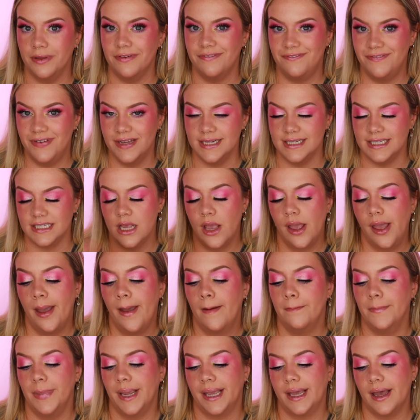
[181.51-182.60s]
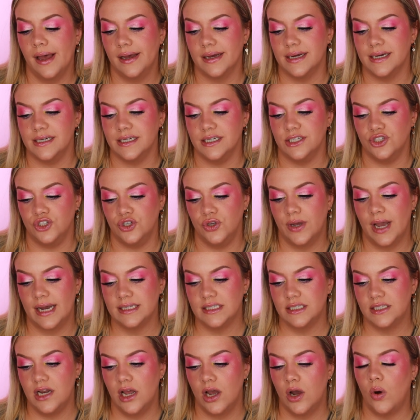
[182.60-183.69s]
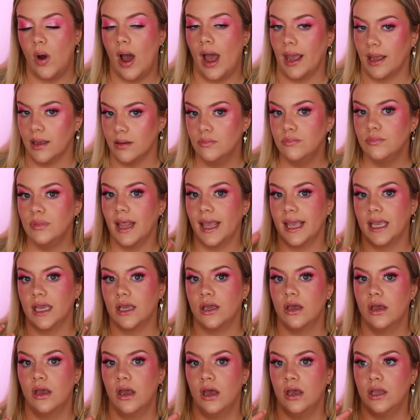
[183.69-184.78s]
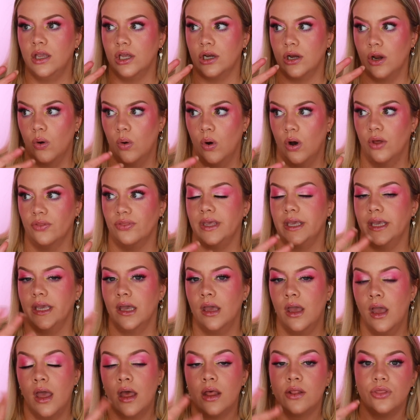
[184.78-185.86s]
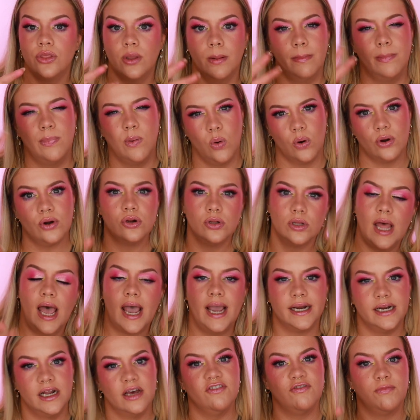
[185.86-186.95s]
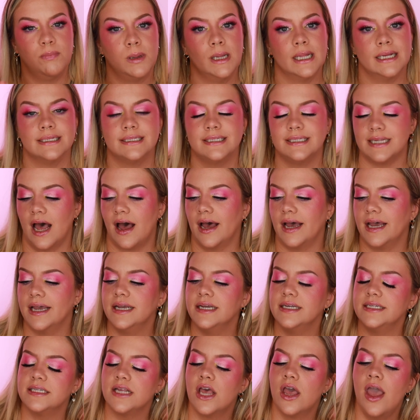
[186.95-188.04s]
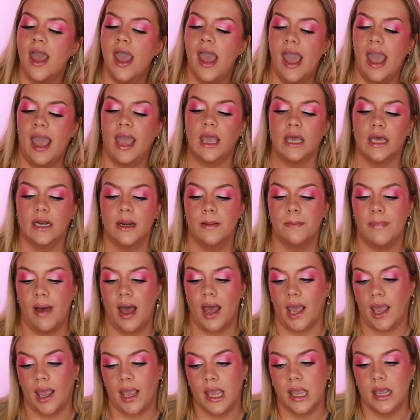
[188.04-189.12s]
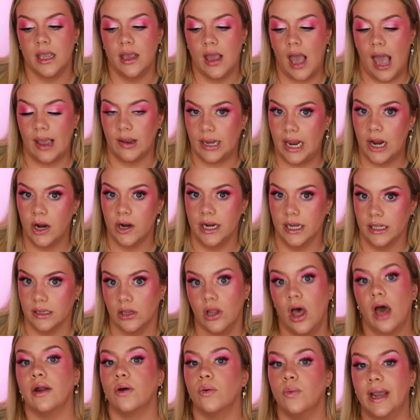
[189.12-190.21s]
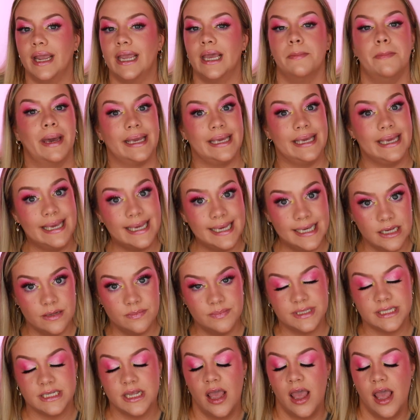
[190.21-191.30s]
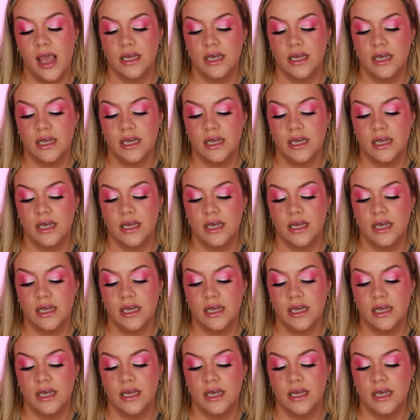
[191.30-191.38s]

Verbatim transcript: it fits, because you guys know I'm like, you know, on the borderline of plus size, and I carry a lot of weight in my hips.